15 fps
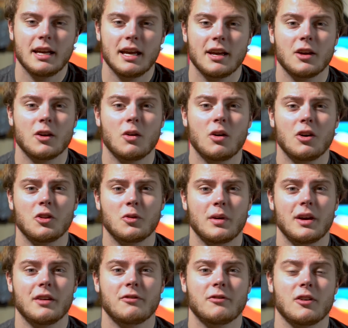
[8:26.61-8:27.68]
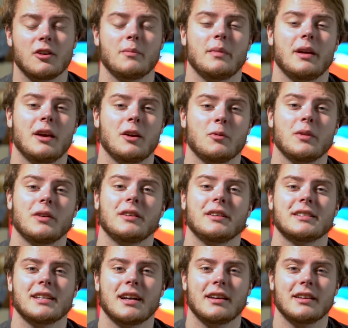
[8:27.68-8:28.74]
It can go all the way from a really
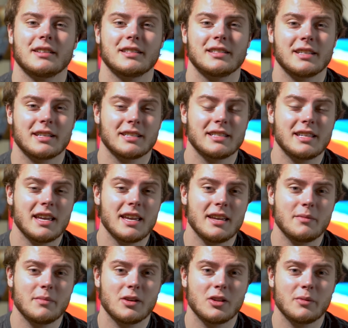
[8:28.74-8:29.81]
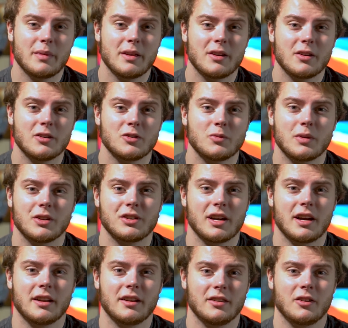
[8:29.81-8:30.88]
solid 16 millimeters, which
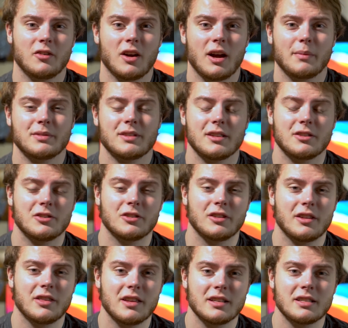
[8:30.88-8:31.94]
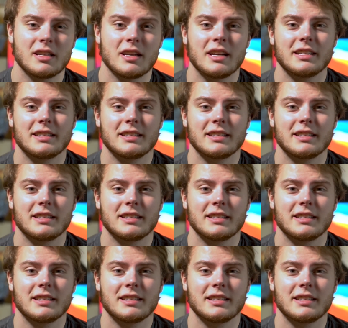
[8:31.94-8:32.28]
on the crop sensor like this,